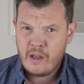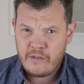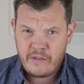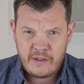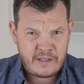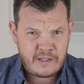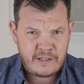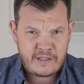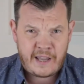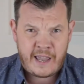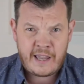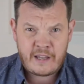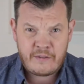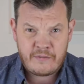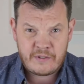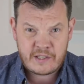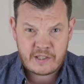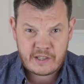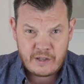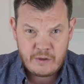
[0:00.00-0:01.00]
This is a heck of
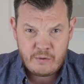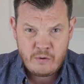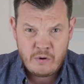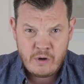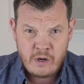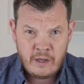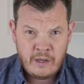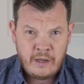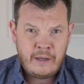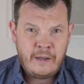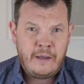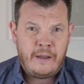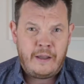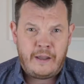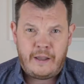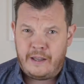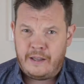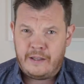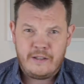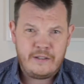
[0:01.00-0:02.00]
a skill.
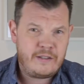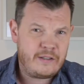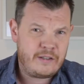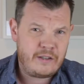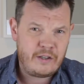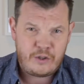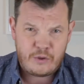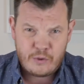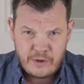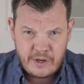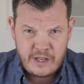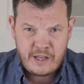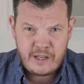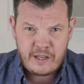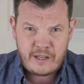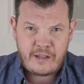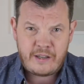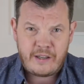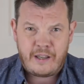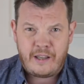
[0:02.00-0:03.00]
It's
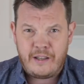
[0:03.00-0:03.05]
unique